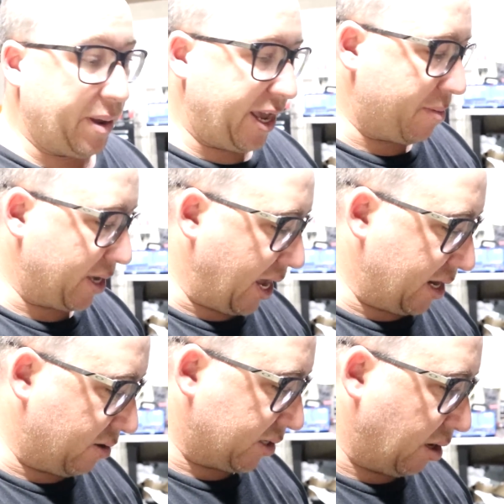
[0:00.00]
pay a
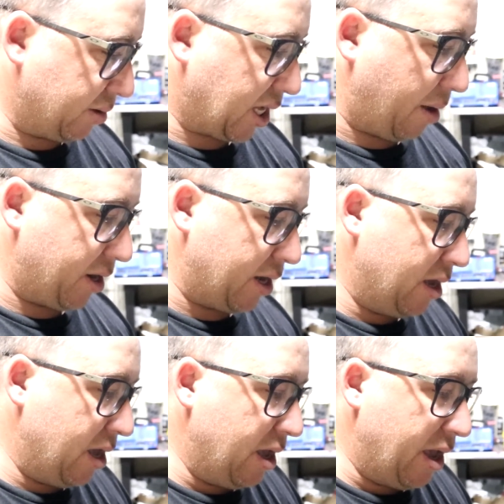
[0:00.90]
mechanic or something to come and
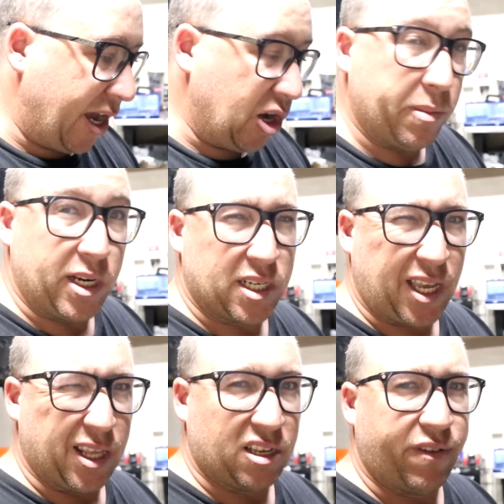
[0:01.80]
help me just
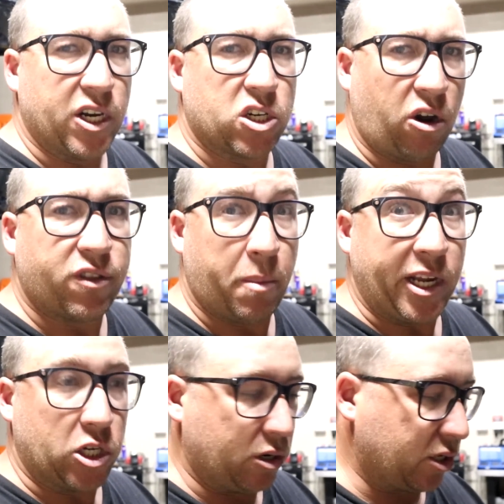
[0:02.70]
get this finished off to
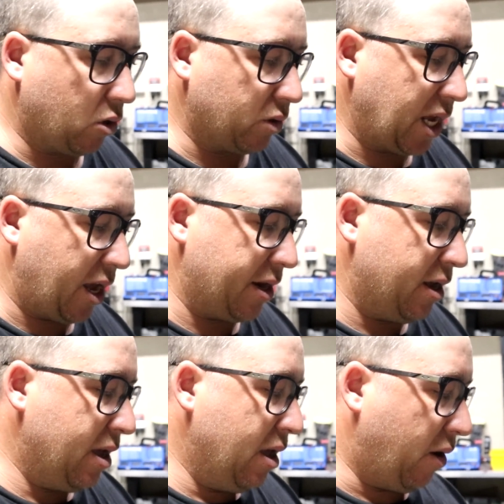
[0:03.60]
make sure it's all done.
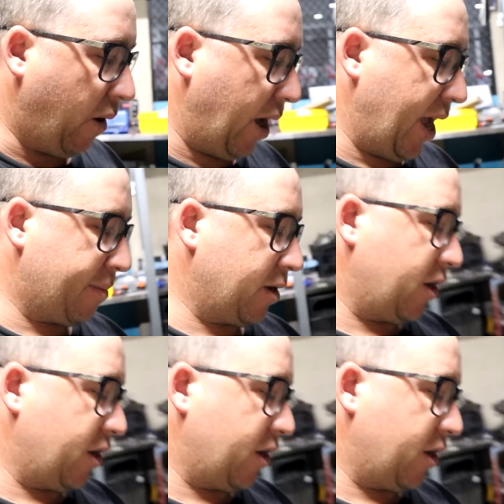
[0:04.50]
I am